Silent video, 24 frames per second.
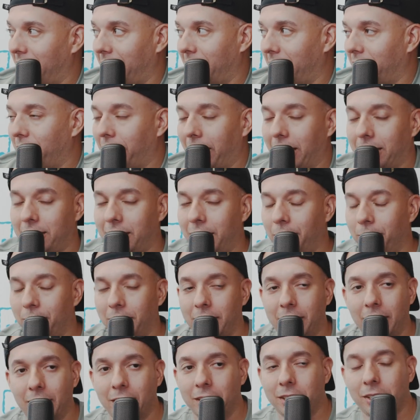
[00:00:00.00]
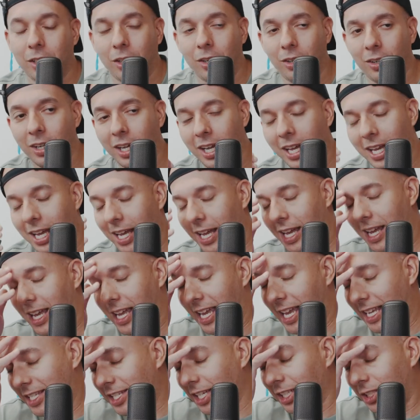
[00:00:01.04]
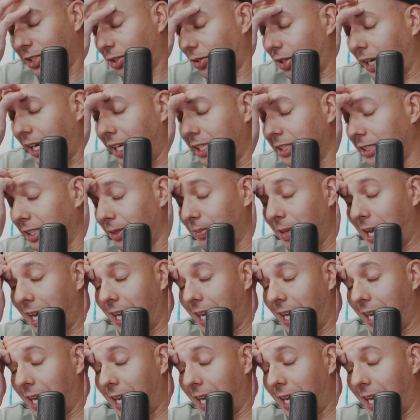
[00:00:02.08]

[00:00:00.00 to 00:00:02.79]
In the grand scheme of things. So it's just crazy,